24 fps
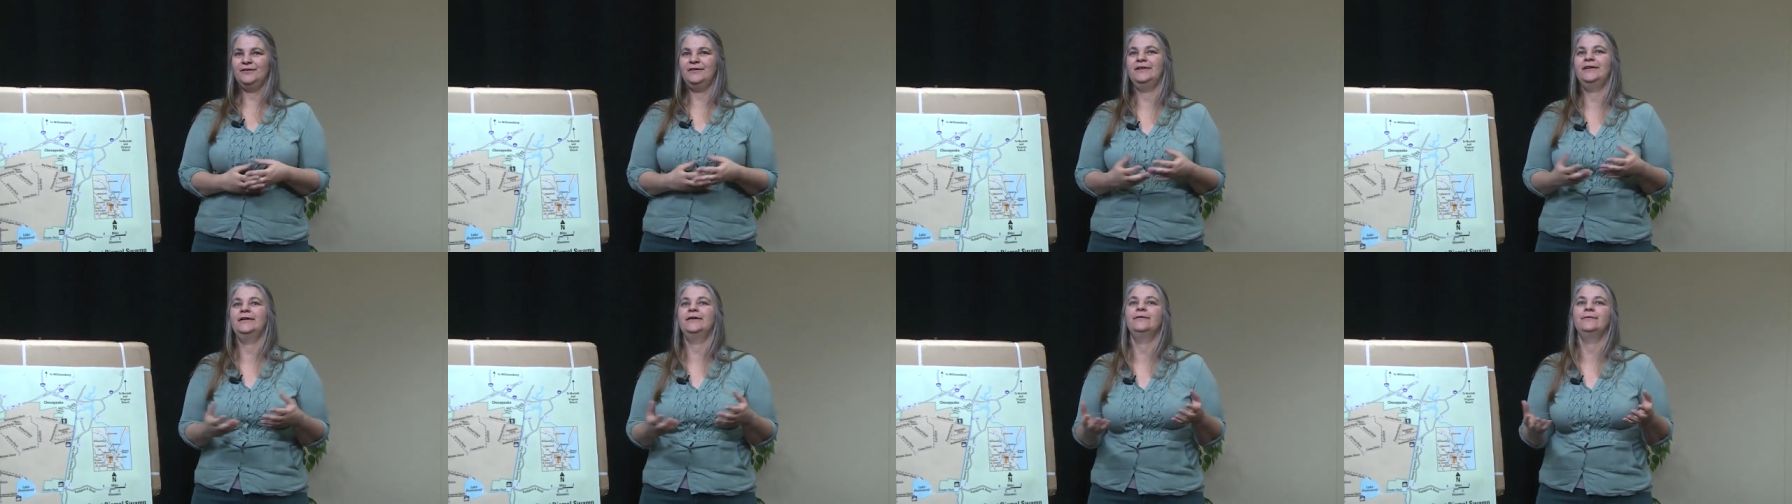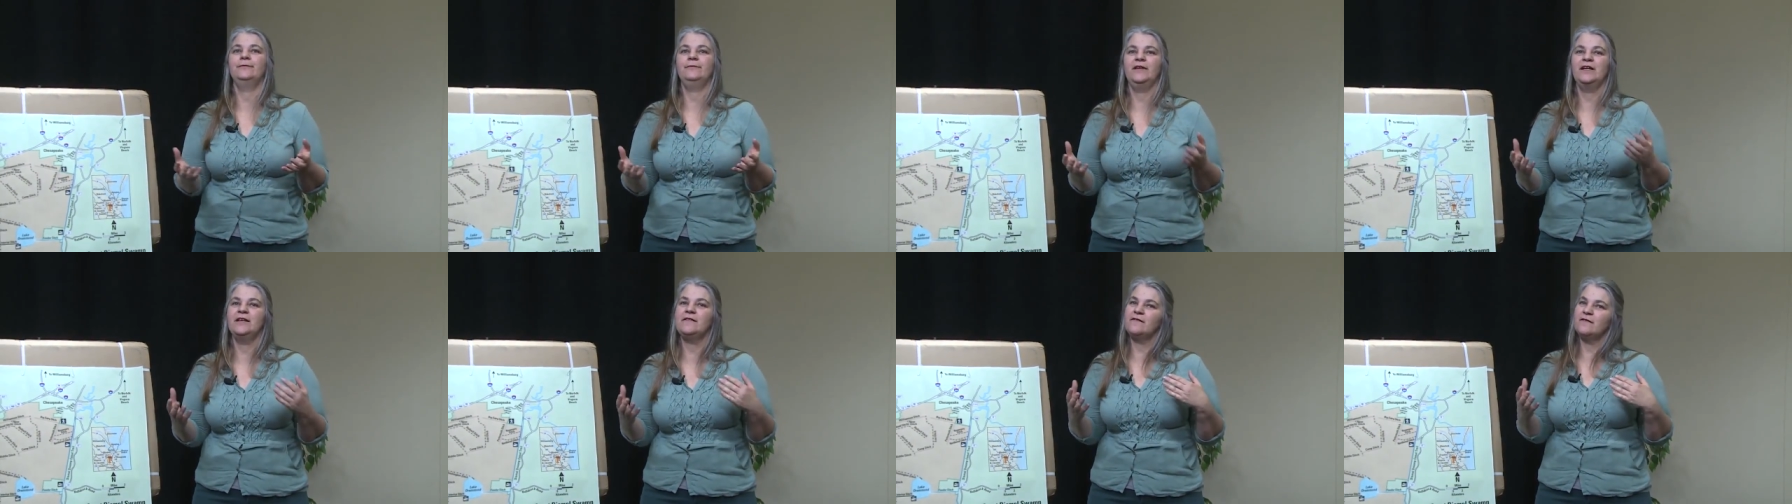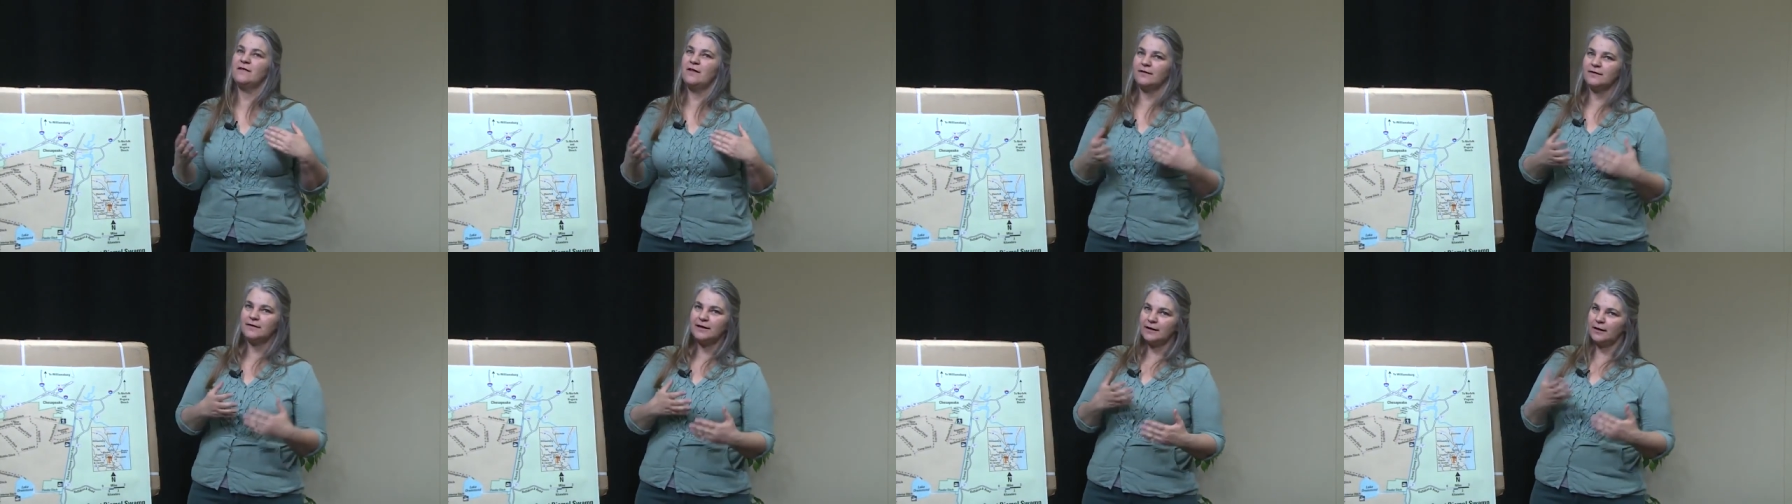Now, it's
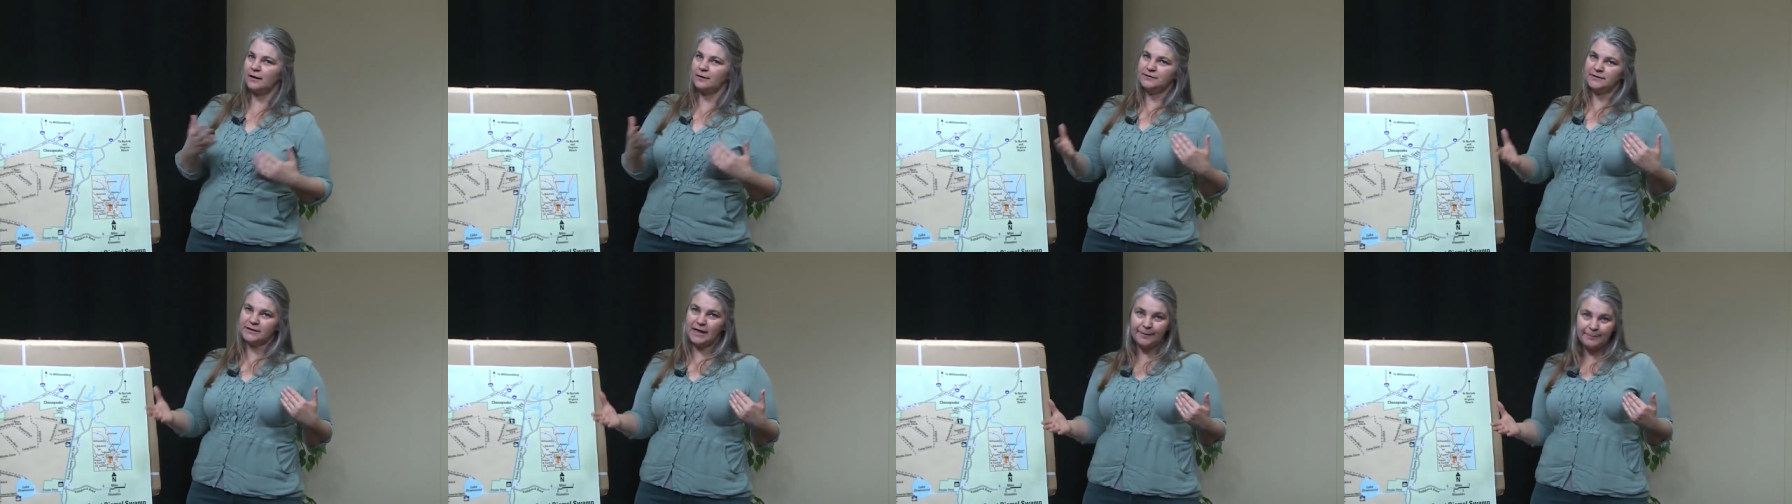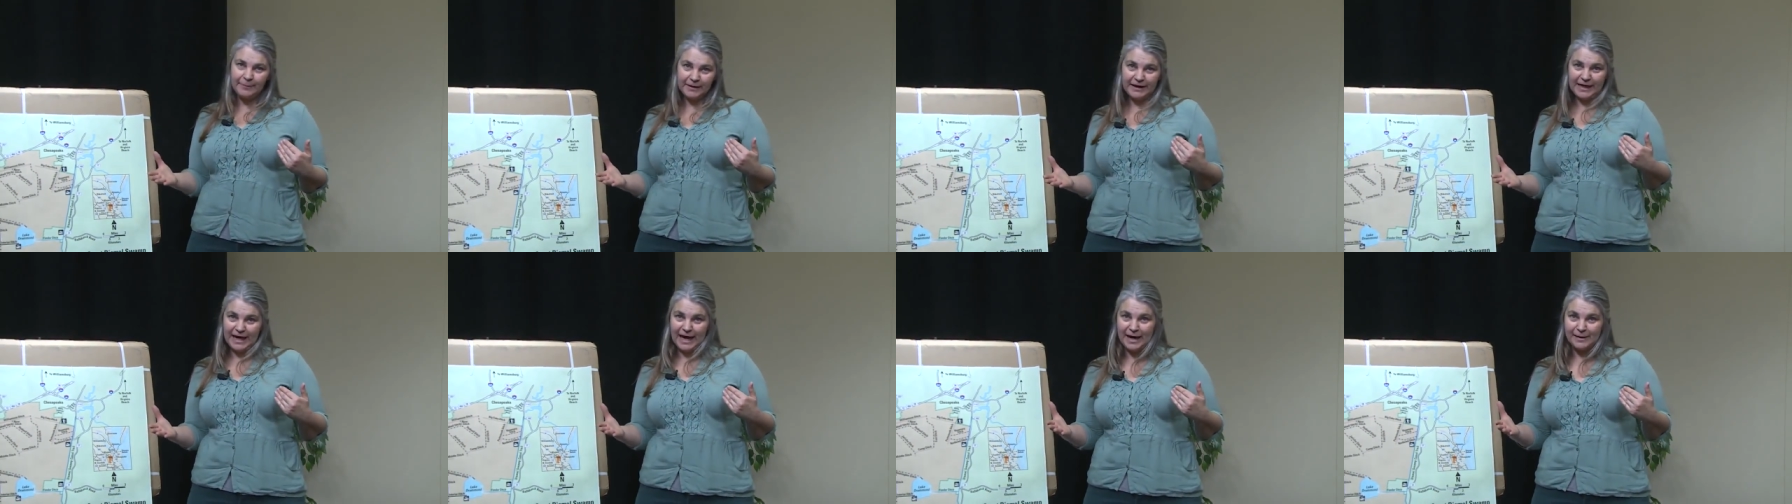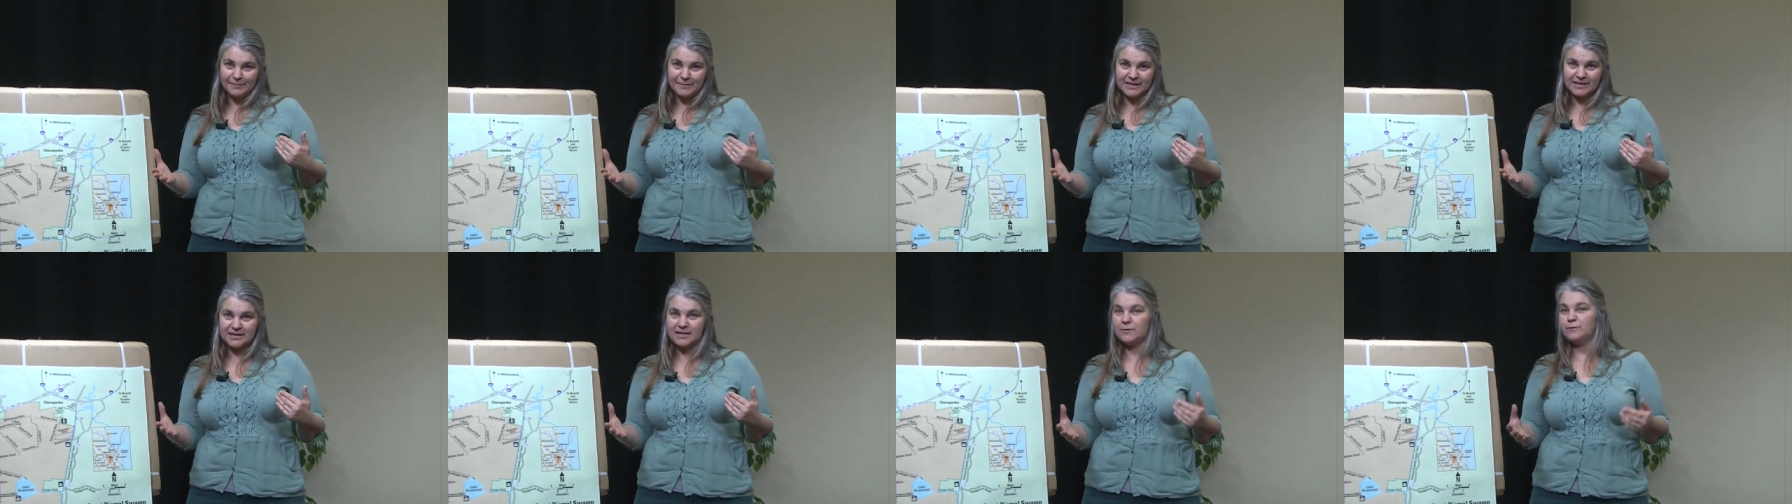not the type of
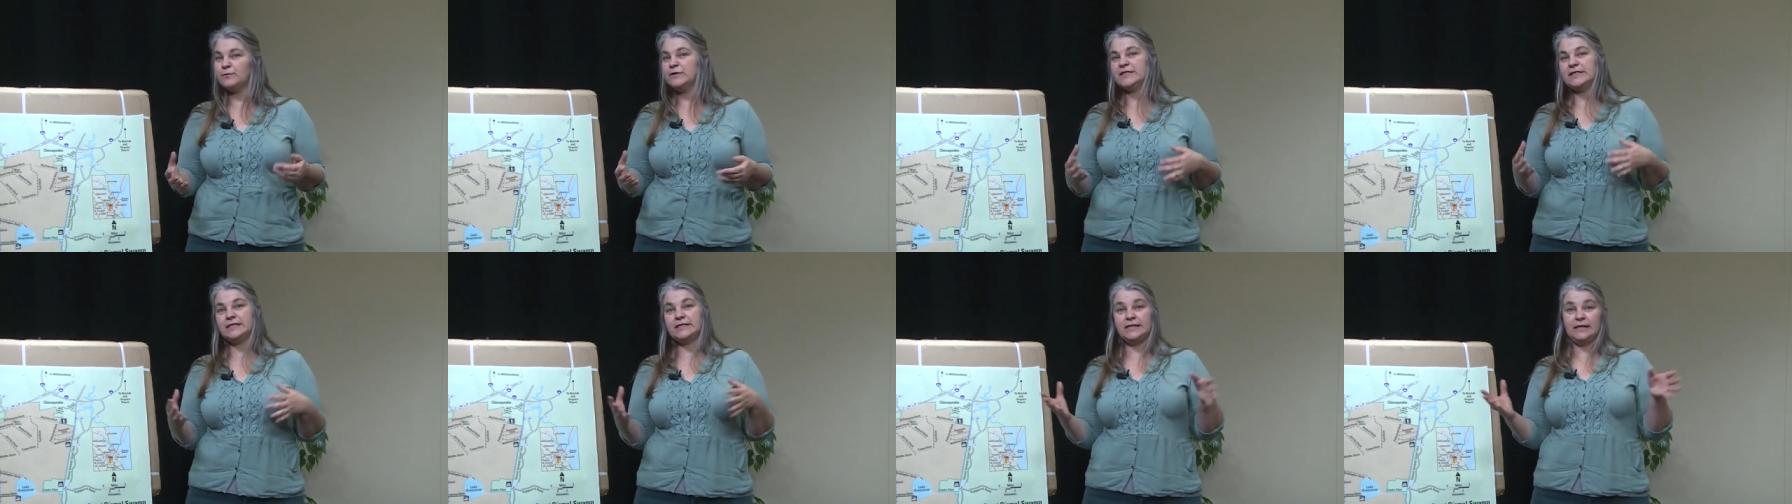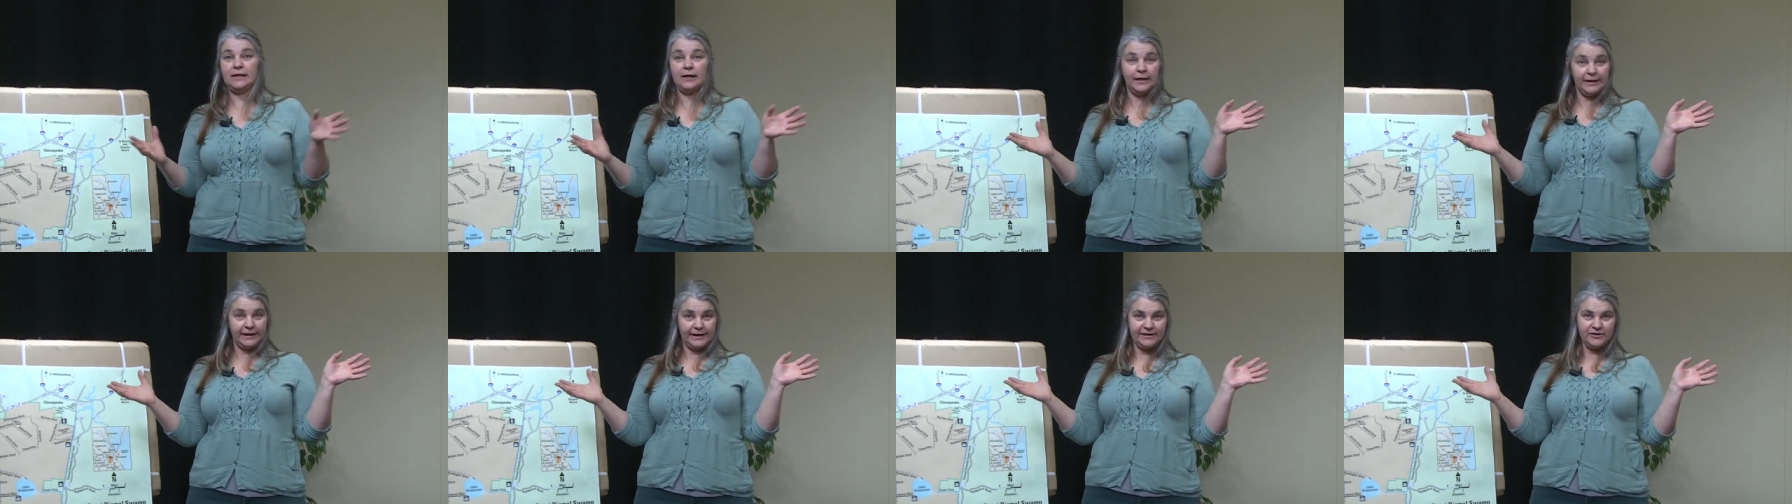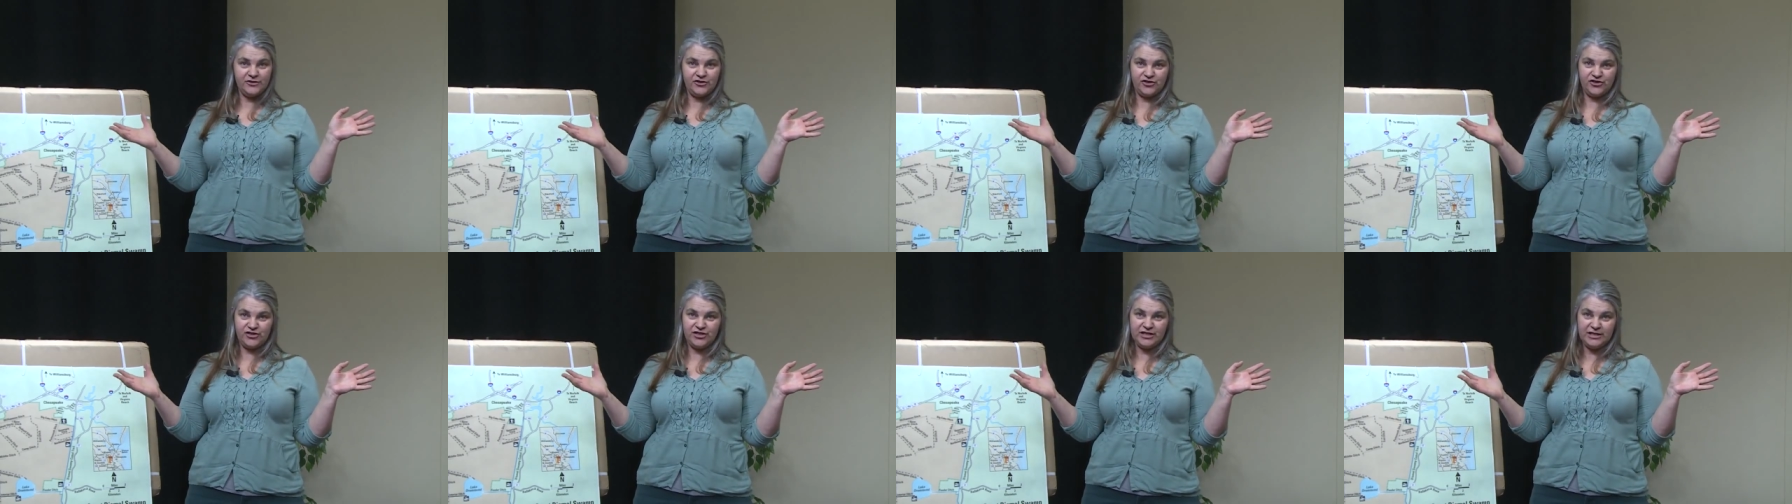cabins that we see on
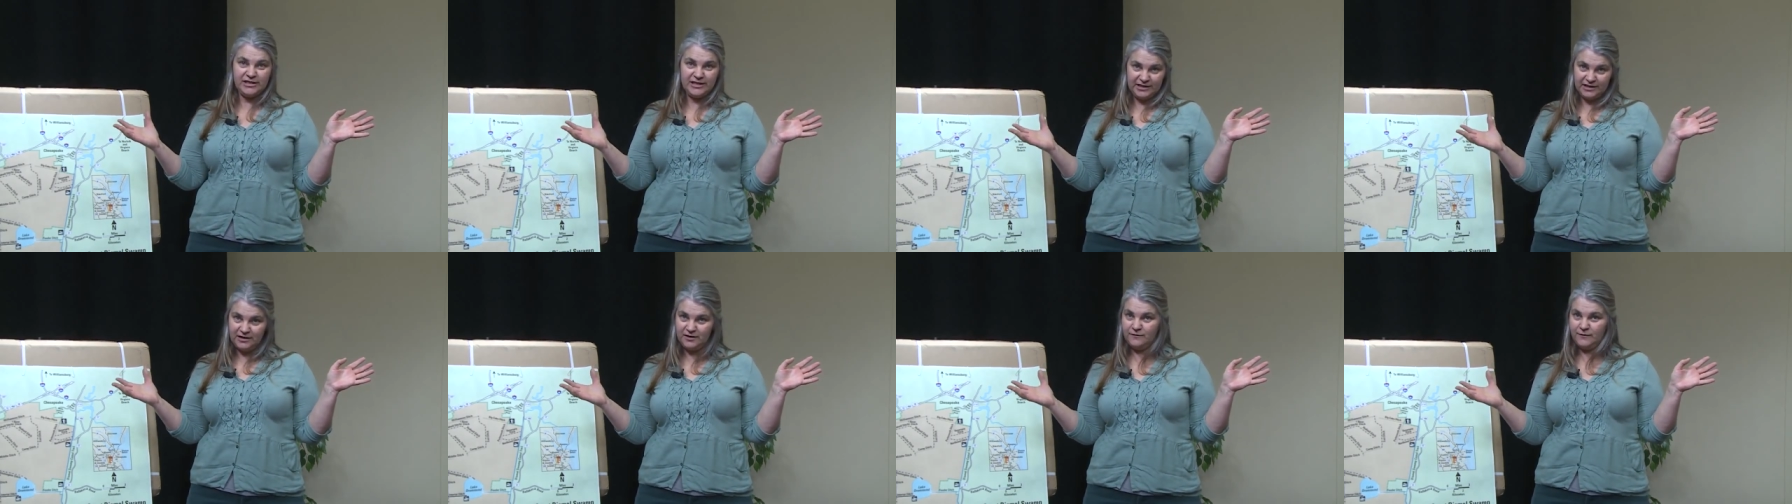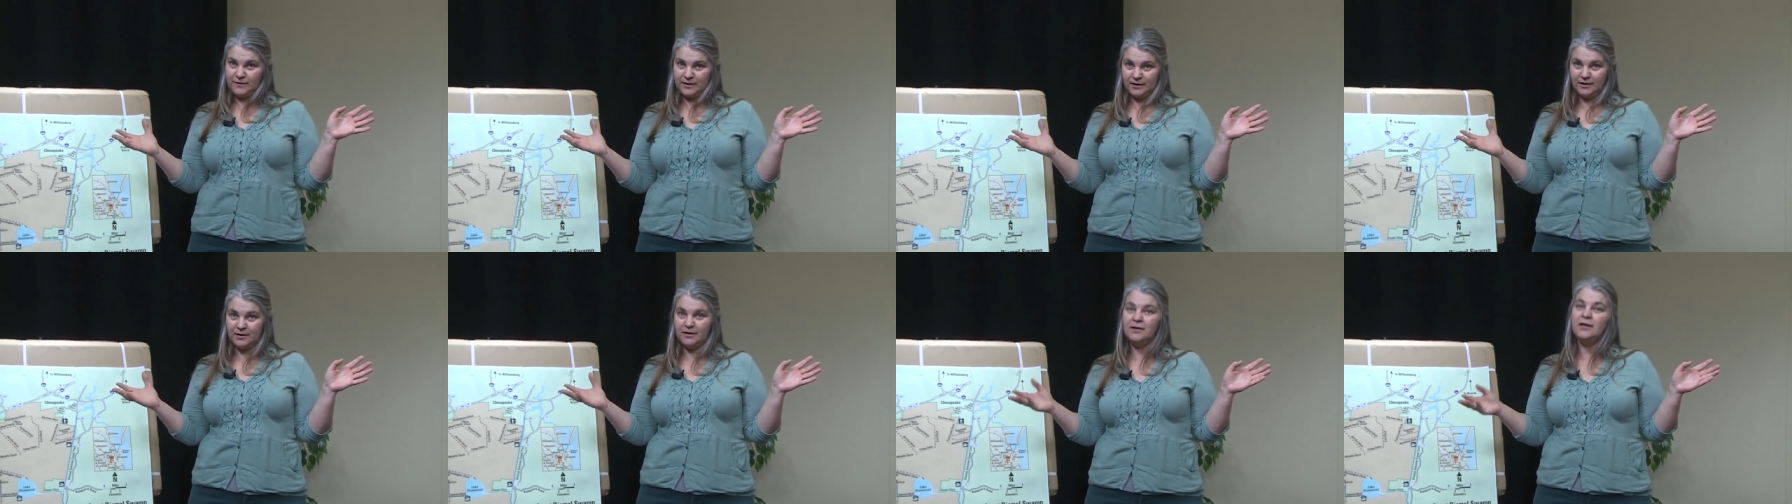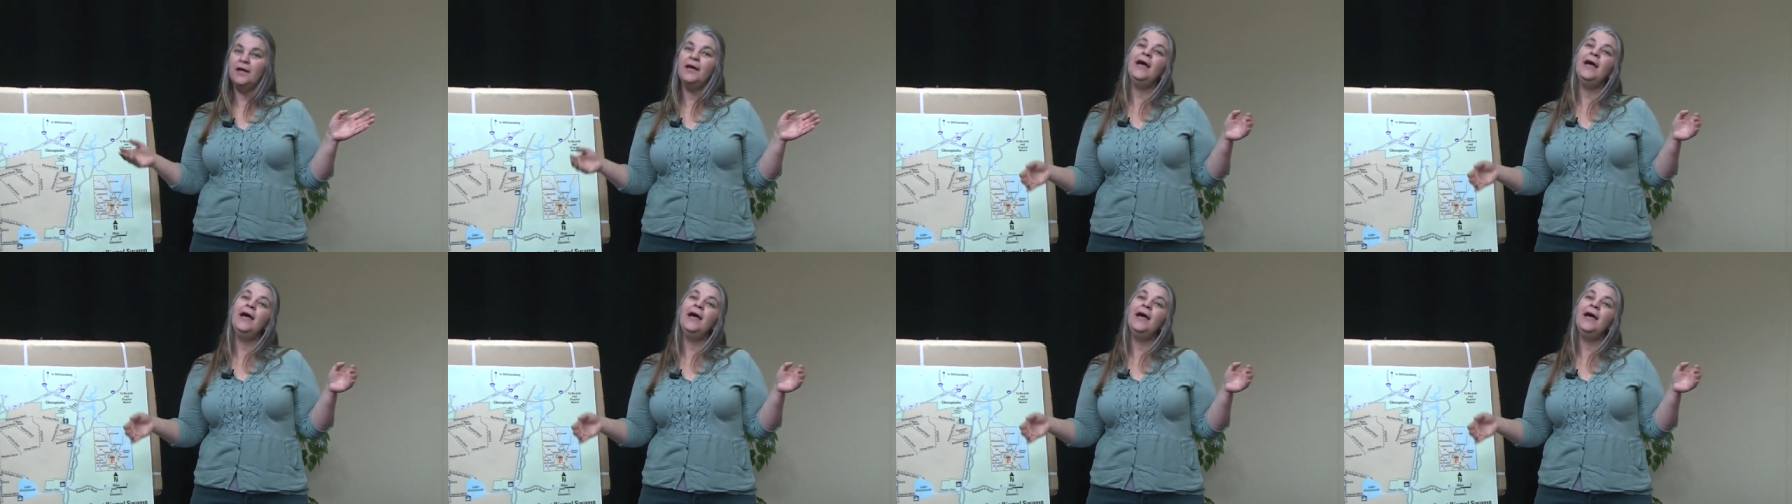HGTV.